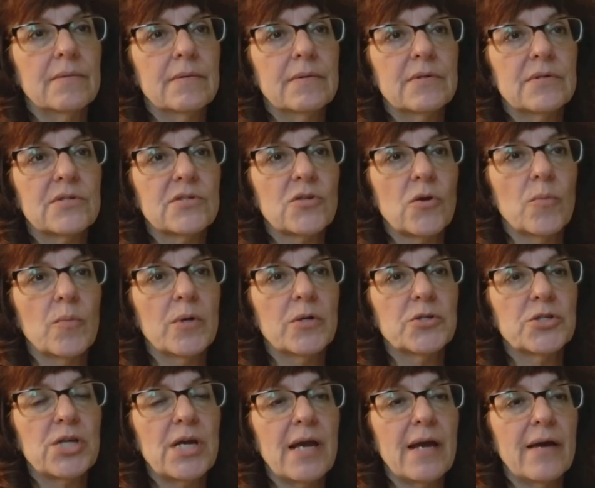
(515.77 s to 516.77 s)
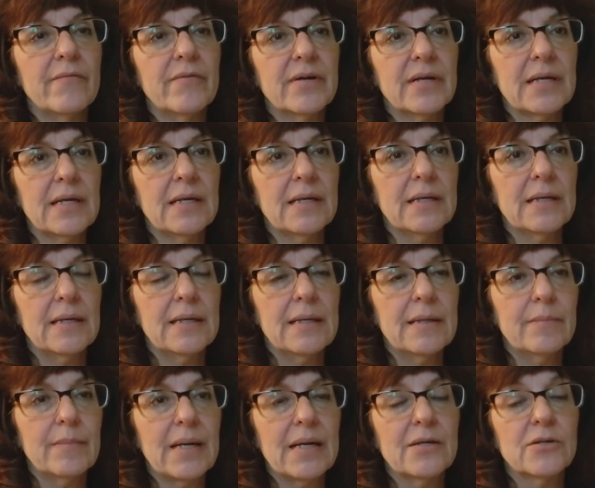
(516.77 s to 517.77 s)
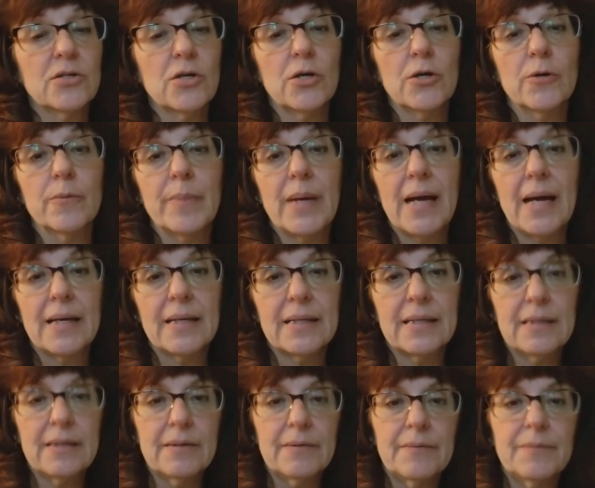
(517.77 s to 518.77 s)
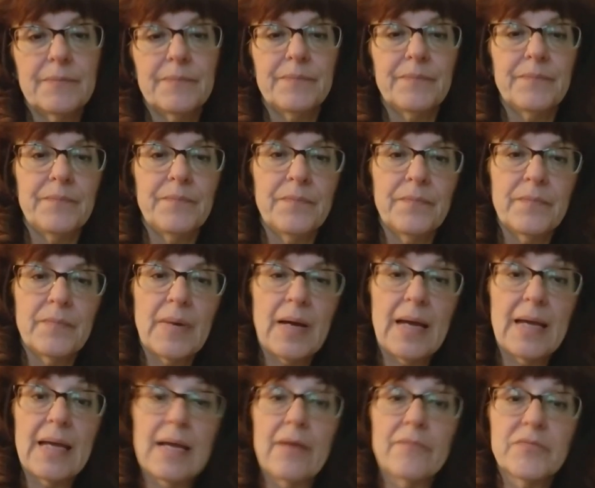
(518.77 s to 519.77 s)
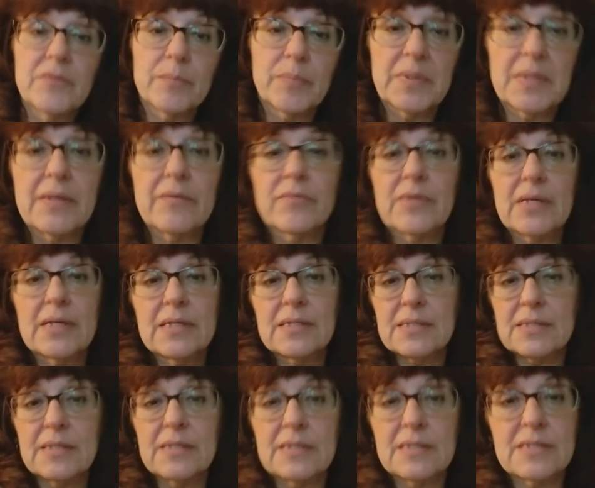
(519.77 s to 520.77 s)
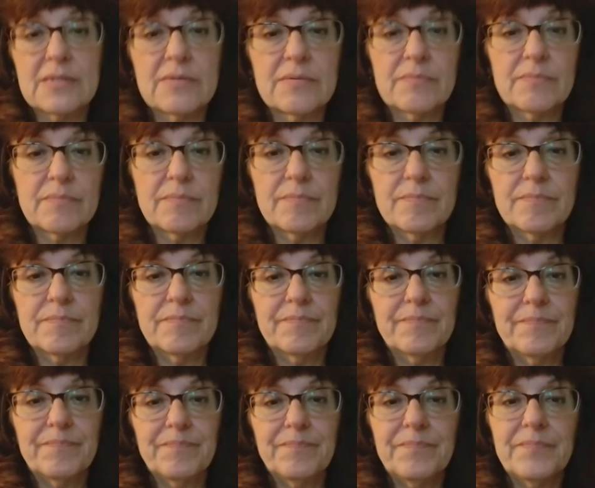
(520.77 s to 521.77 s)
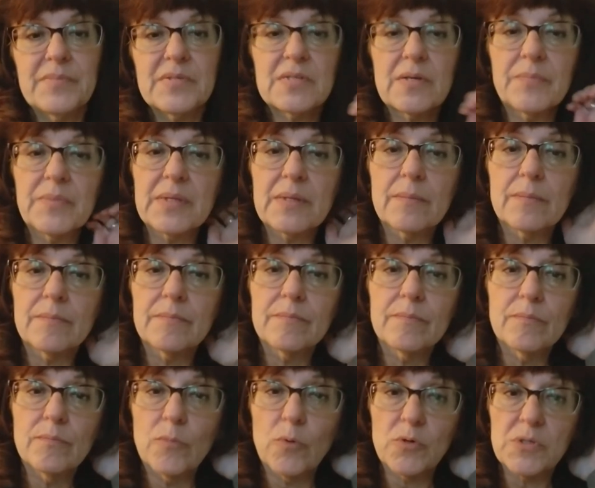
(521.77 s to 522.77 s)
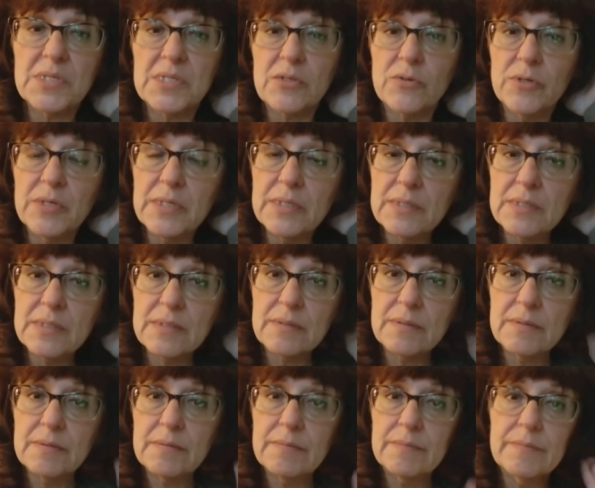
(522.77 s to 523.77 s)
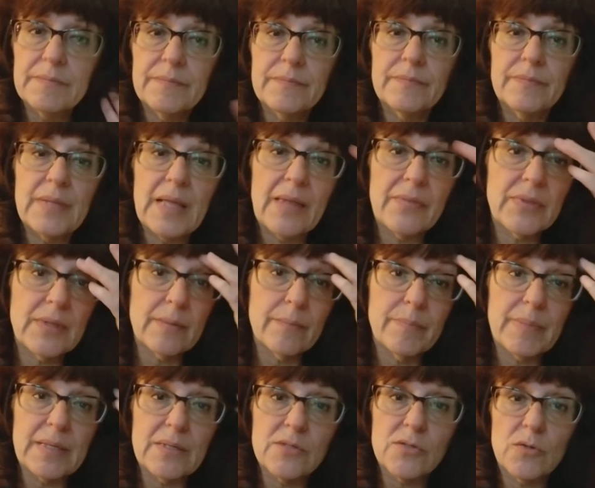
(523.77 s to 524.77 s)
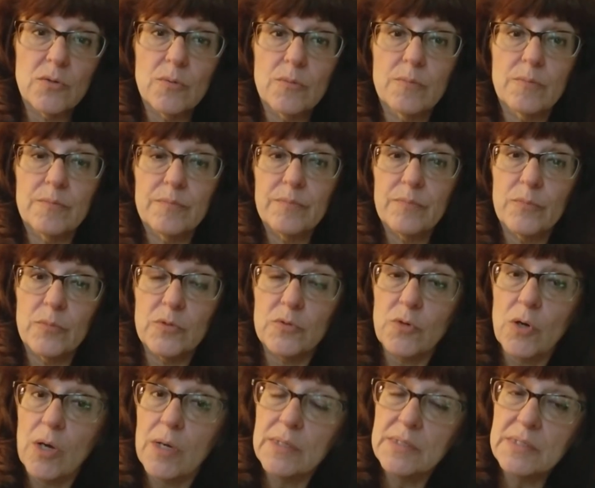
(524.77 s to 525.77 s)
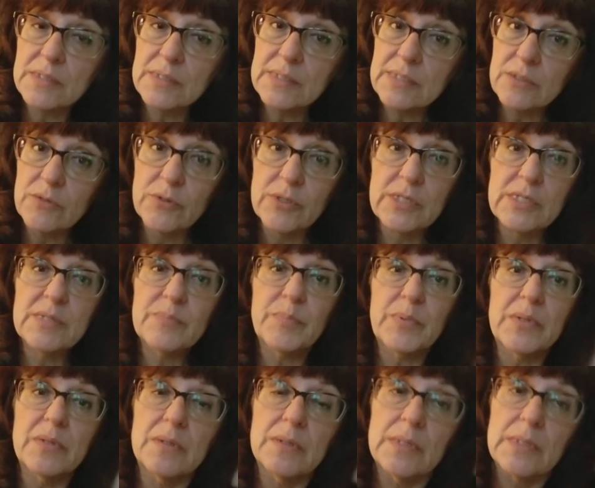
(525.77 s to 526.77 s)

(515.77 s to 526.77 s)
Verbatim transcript: so much havoc in my entire body. I have to believe that it's it's something more serious. Not that benzo withdrawal isn't serious, but